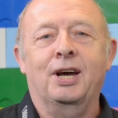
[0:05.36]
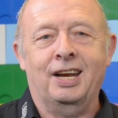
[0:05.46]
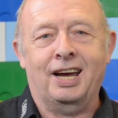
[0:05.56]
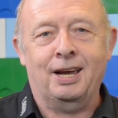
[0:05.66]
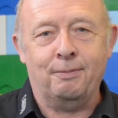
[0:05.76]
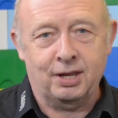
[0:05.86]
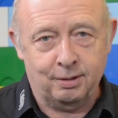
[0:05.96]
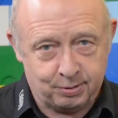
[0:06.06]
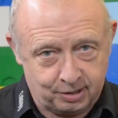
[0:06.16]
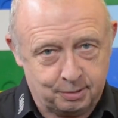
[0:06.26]
and I'm the
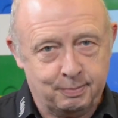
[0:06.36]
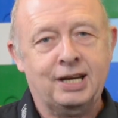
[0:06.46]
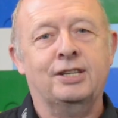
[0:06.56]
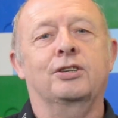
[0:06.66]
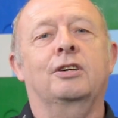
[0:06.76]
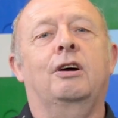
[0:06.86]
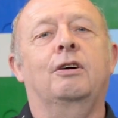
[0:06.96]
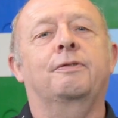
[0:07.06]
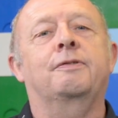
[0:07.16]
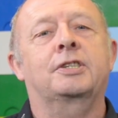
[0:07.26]
product manager
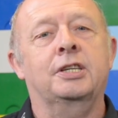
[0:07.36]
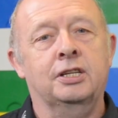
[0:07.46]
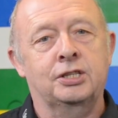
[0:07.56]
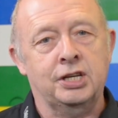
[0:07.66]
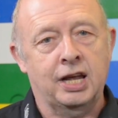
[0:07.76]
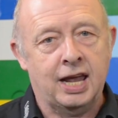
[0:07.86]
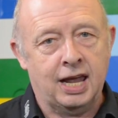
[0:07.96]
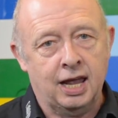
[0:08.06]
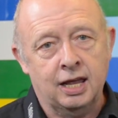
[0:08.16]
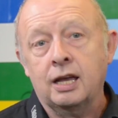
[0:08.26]
of Cinegy
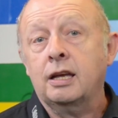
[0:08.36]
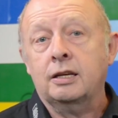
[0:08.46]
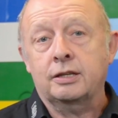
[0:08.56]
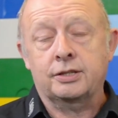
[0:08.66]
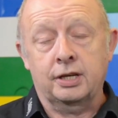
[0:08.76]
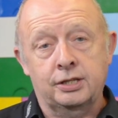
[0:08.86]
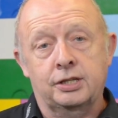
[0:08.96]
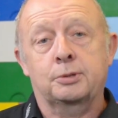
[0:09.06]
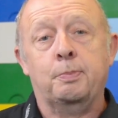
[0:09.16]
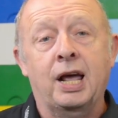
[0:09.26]
Air,
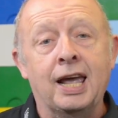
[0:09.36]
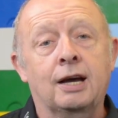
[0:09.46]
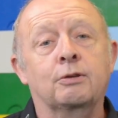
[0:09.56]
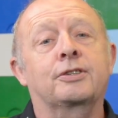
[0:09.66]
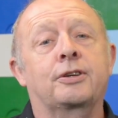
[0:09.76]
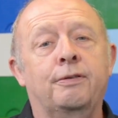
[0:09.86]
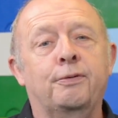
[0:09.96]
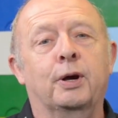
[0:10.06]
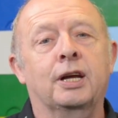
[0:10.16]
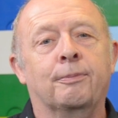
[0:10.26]
Cinegy's playout
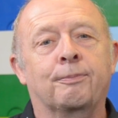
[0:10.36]
software.